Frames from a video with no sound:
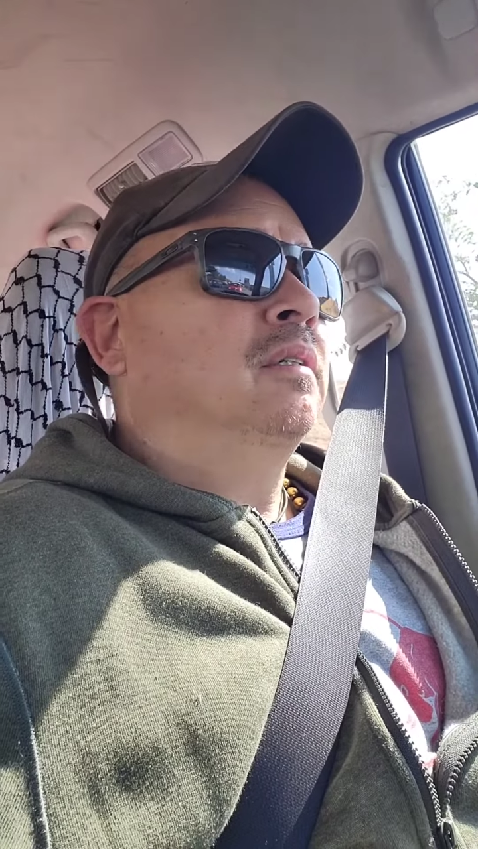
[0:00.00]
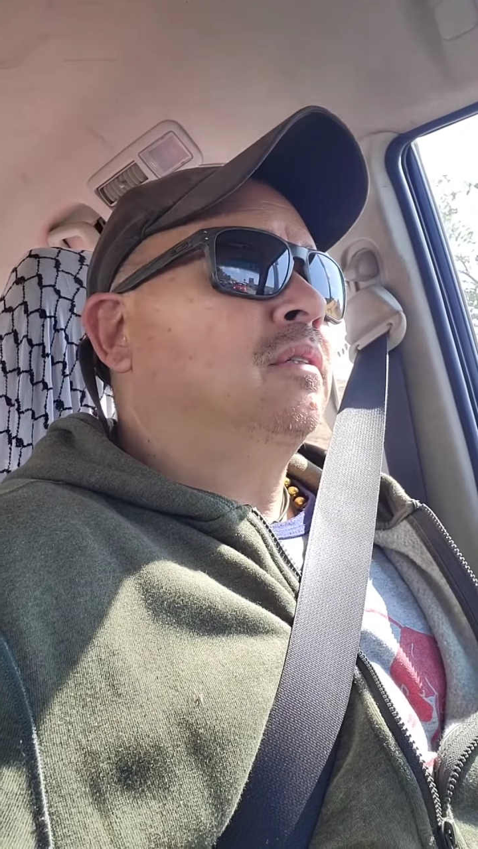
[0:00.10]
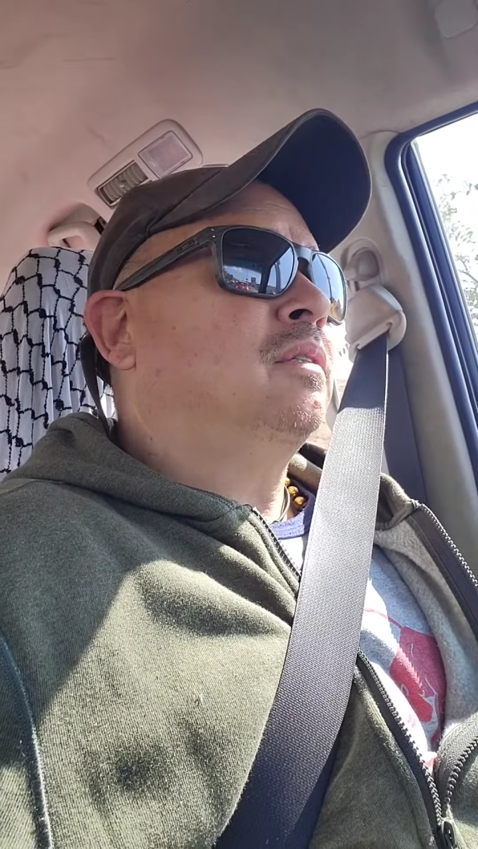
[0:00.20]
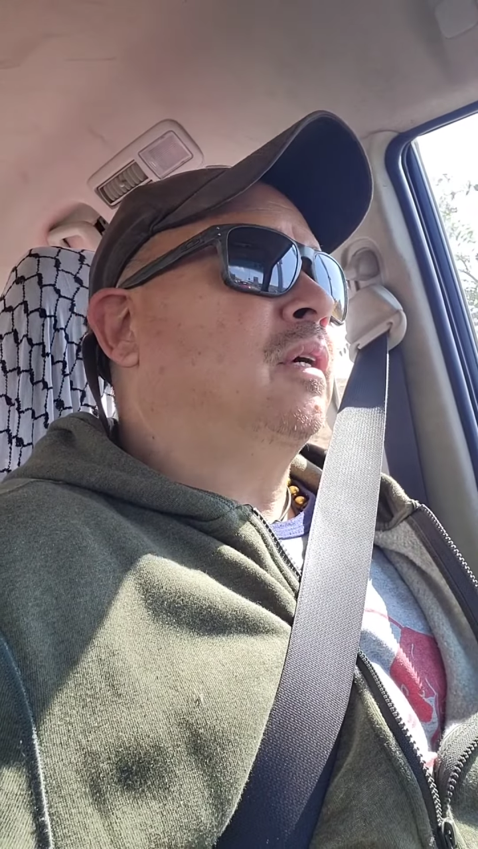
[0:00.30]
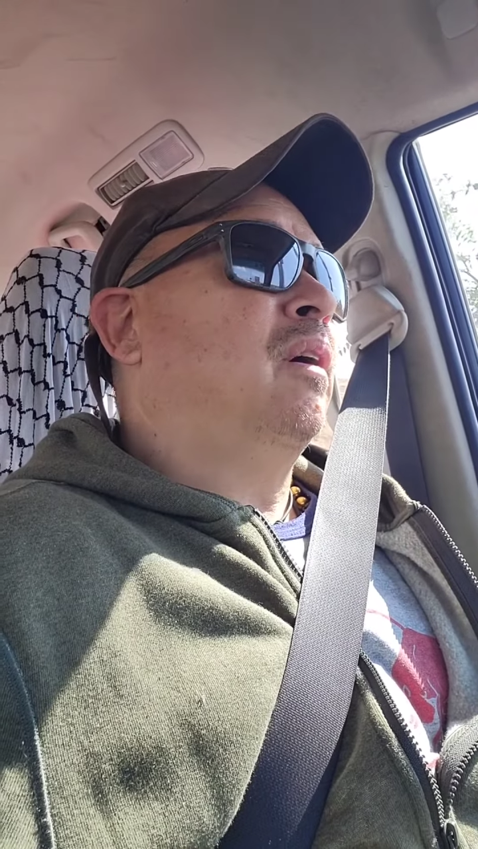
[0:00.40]

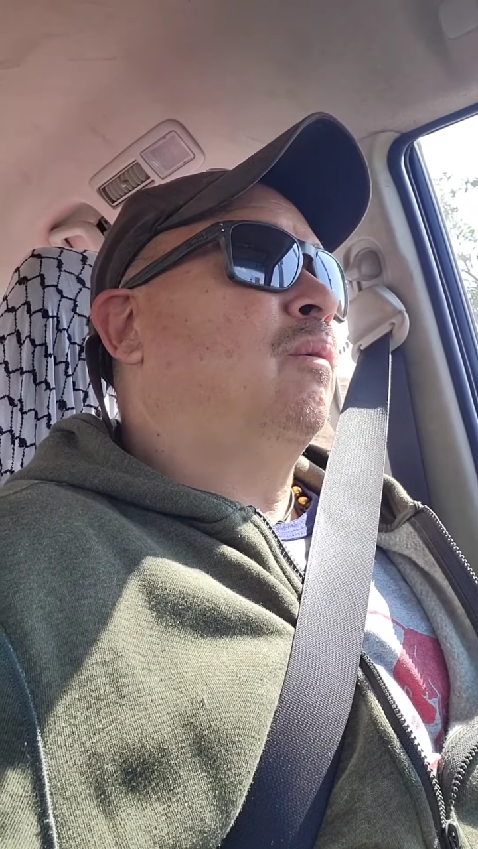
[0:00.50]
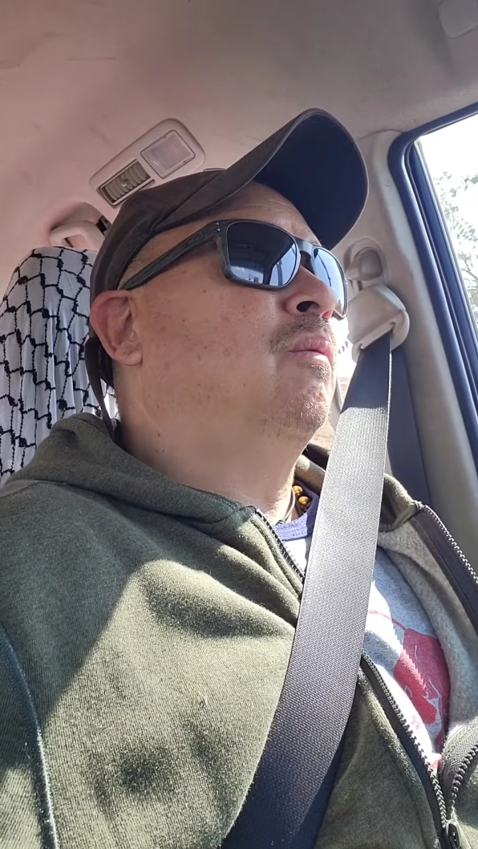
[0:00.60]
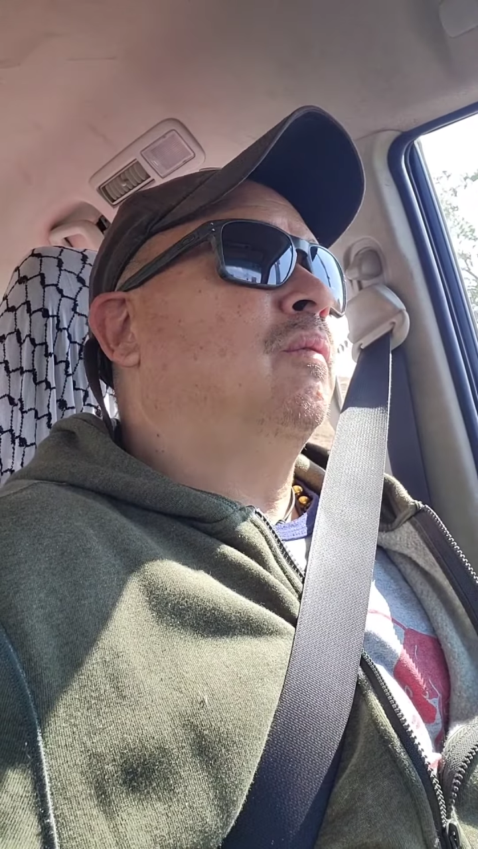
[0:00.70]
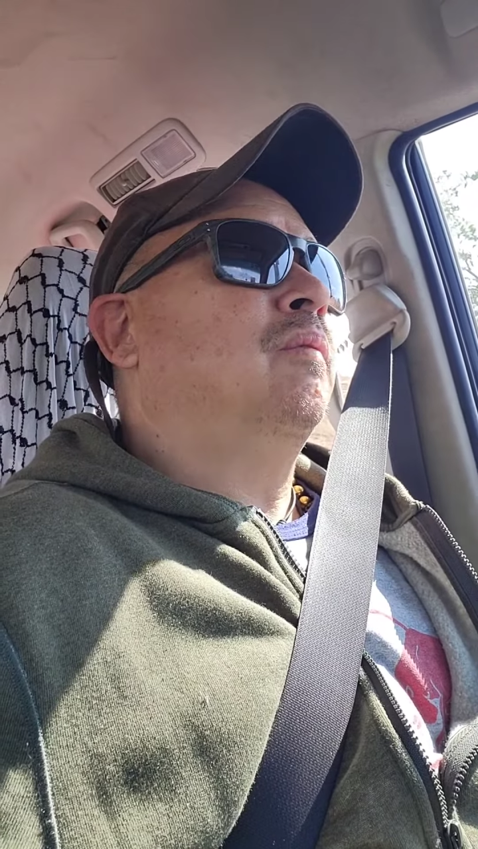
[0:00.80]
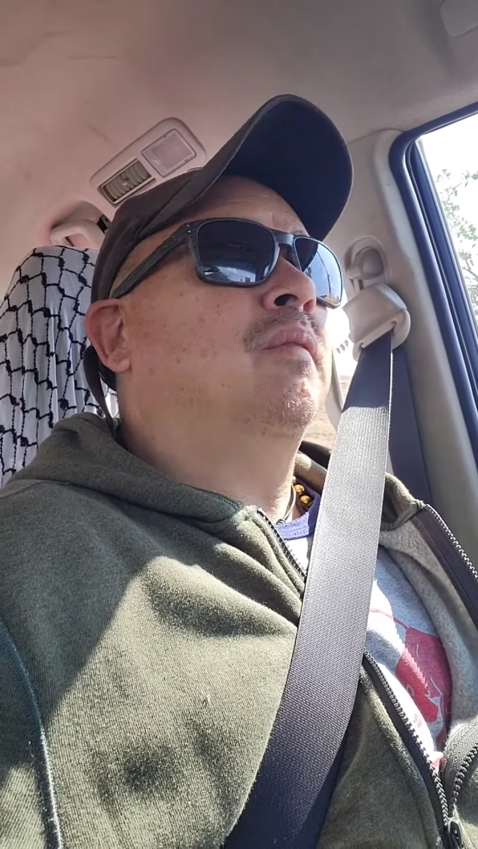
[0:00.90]

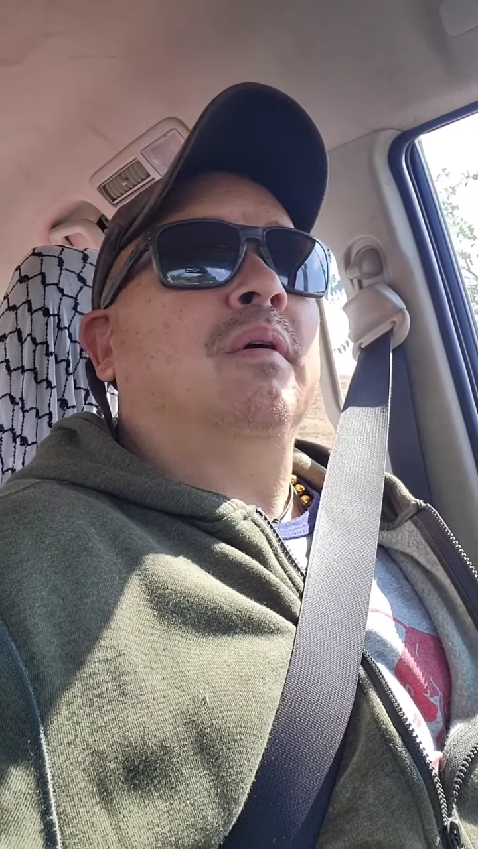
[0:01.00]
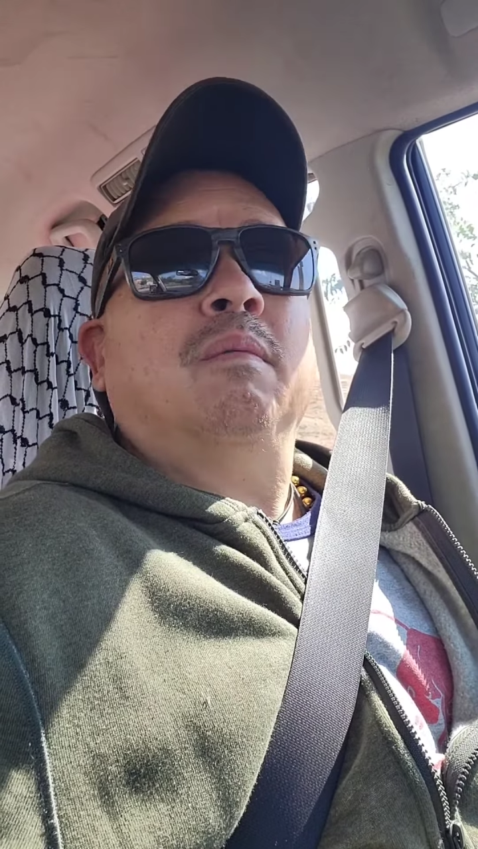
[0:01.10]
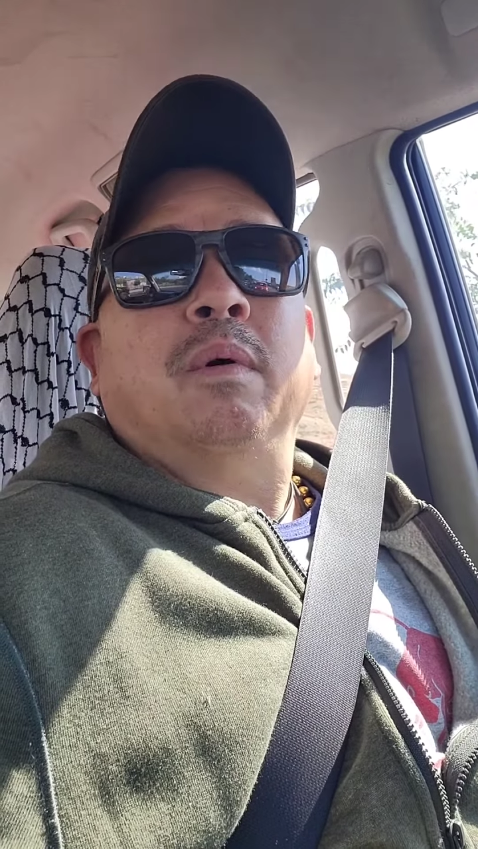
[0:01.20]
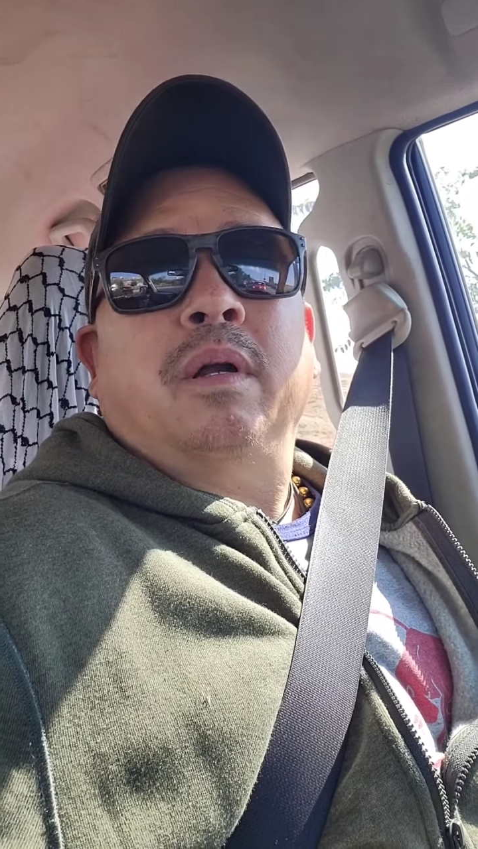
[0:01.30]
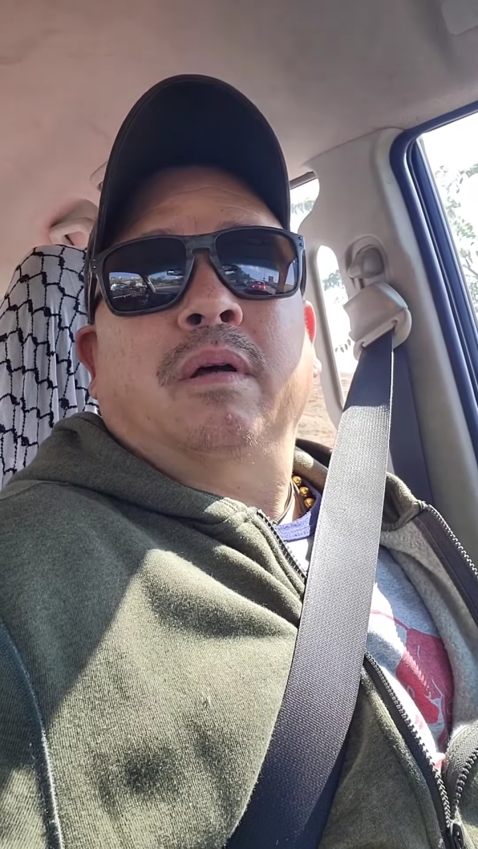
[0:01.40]
So
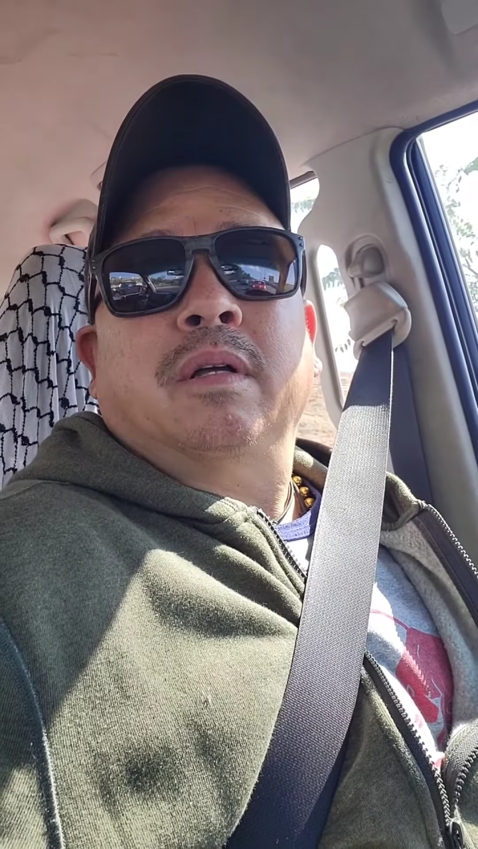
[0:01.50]
I'm going to